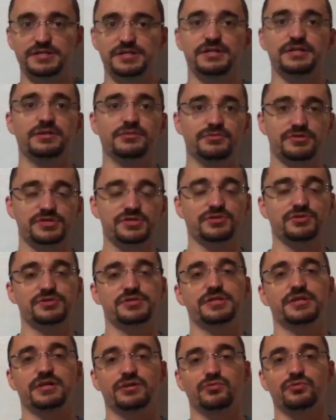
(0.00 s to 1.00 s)
see the results
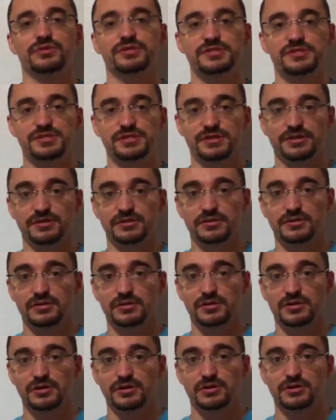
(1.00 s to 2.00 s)
that I want to see.
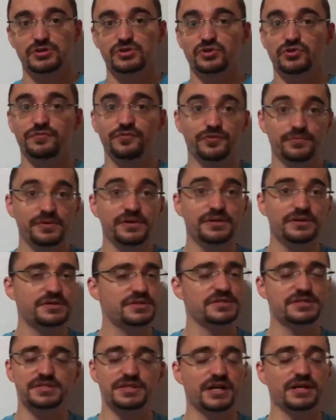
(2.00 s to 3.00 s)
So for me, this
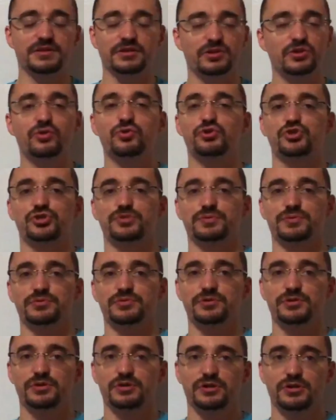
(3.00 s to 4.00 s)
is not negotiable.
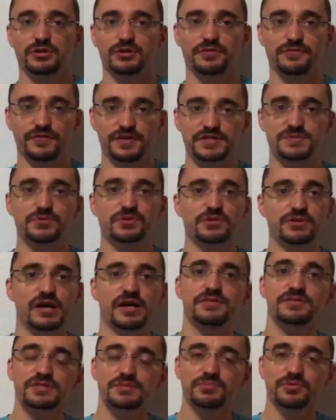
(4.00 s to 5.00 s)
The Facebook
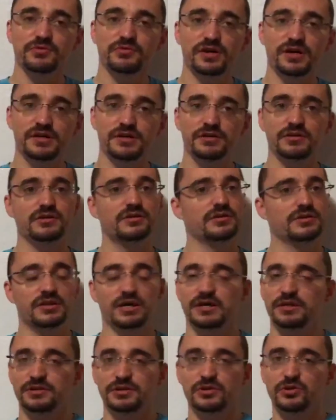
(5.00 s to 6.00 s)
Lives I'm providing,
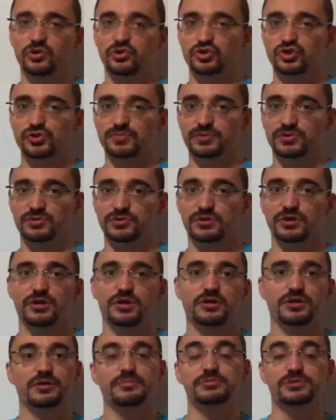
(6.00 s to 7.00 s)
non negotiable.
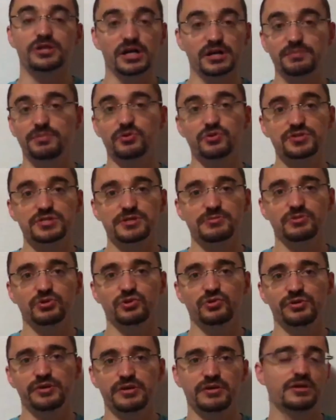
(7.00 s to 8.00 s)
The blog posts I'm
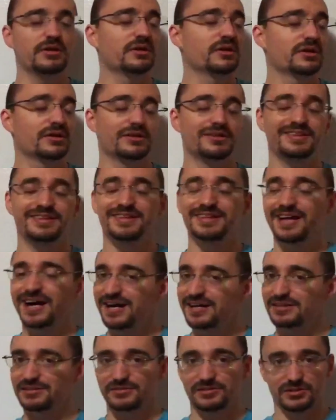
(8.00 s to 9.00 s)
doing,
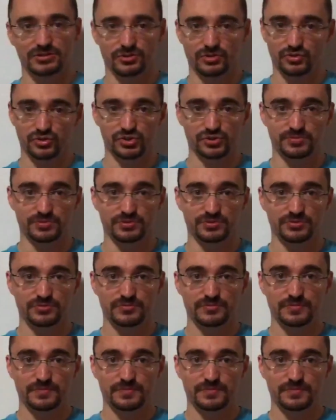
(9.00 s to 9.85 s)
not negotiable.